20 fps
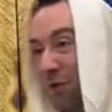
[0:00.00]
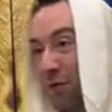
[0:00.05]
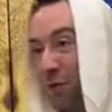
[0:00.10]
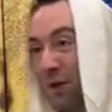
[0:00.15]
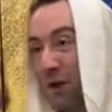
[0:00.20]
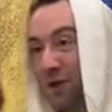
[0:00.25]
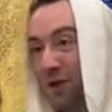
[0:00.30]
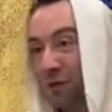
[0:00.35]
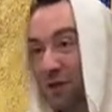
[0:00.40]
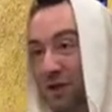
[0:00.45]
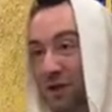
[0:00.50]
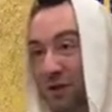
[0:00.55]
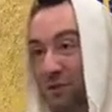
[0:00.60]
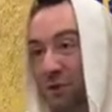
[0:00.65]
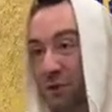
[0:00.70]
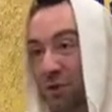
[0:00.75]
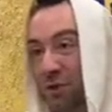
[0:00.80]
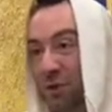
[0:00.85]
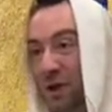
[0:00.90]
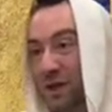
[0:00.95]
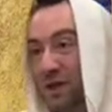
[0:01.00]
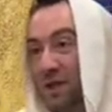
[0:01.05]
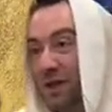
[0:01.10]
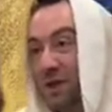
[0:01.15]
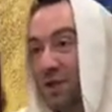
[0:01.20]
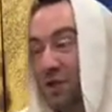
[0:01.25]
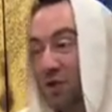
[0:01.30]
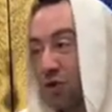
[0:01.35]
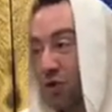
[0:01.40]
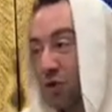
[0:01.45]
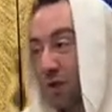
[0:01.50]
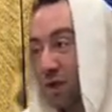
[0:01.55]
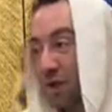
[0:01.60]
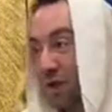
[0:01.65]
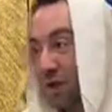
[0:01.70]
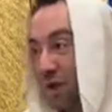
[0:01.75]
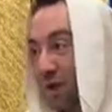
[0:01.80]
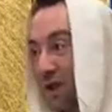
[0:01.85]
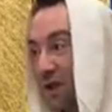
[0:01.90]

me, I thought something wrong. I didn't enjoy it.